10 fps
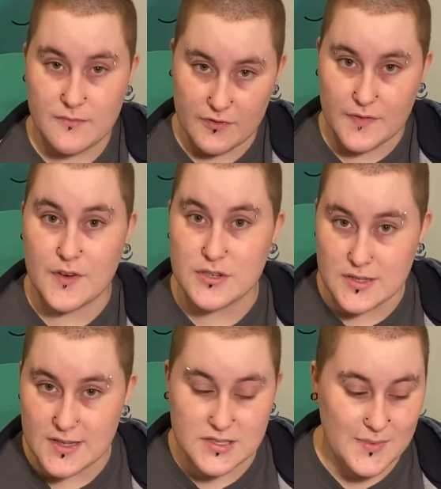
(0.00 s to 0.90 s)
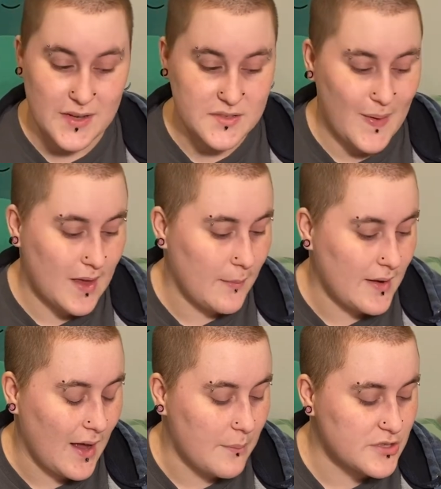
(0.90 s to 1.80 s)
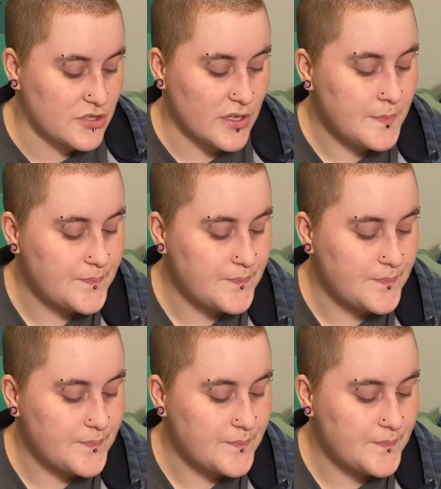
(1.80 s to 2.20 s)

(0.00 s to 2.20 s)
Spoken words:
referred to this when I was making my tapestry.